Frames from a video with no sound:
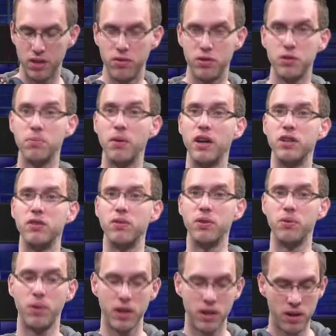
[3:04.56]
equals minus 1,
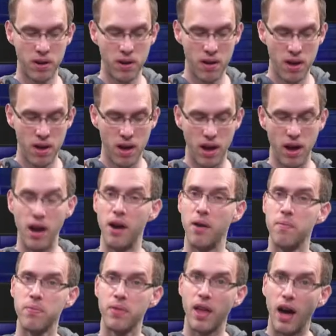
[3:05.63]
1, uh,
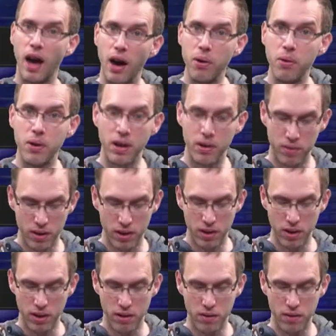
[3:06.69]
how can we
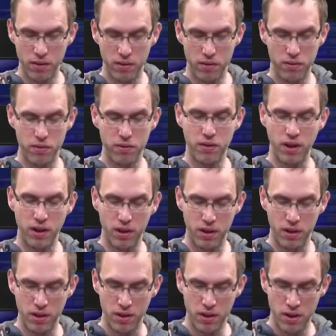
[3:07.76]
uh, uh,
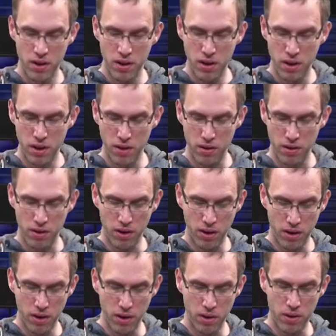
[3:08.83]
uh, uh,
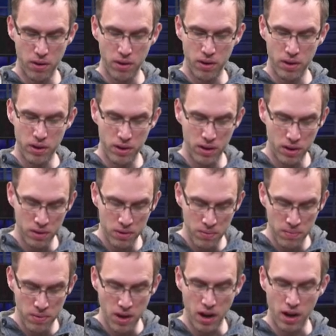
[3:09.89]

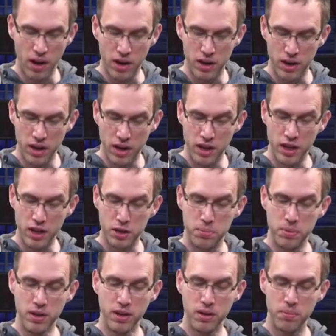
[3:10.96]
uh
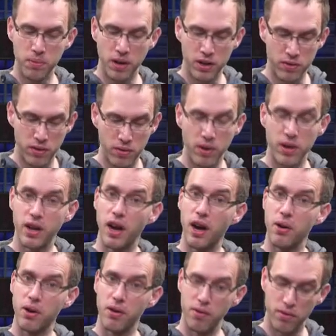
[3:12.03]
xb minus 1, 1,
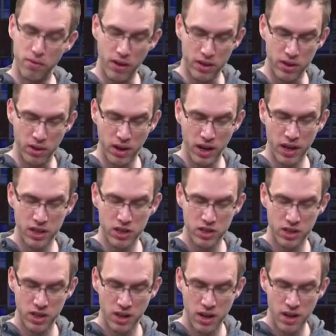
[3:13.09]
how can we find our
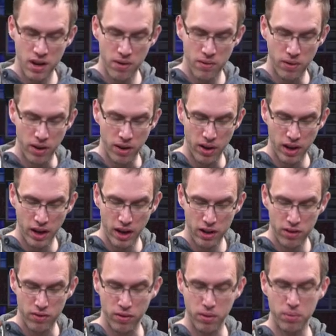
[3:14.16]
x? Well,
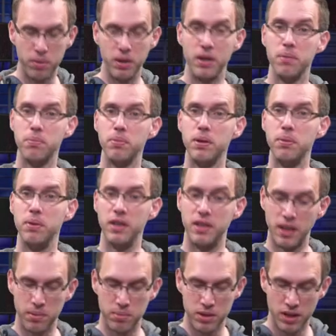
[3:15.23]
x will be pb
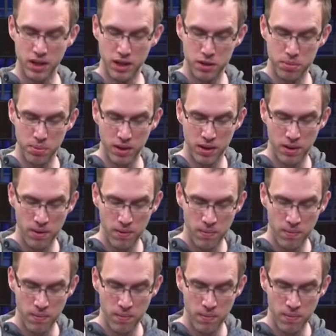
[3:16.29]
times xb